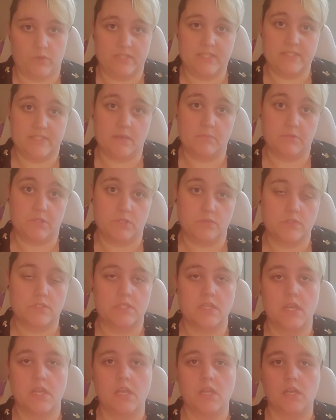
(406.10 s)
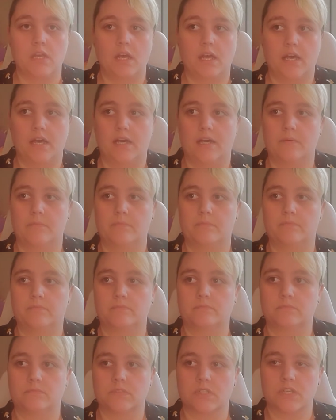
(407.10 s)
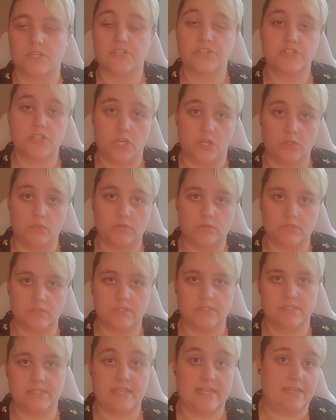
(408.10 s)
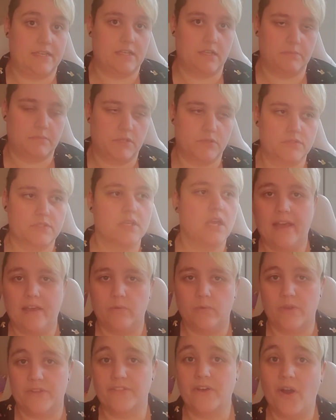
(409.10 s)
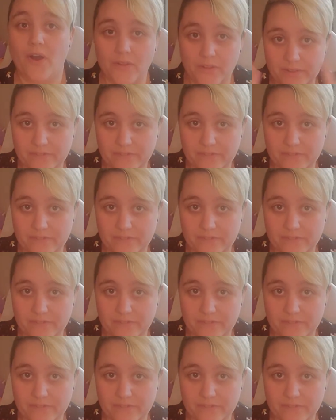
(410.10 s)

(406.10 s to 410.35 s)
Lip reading: this uploads. So the day it uploads. With all of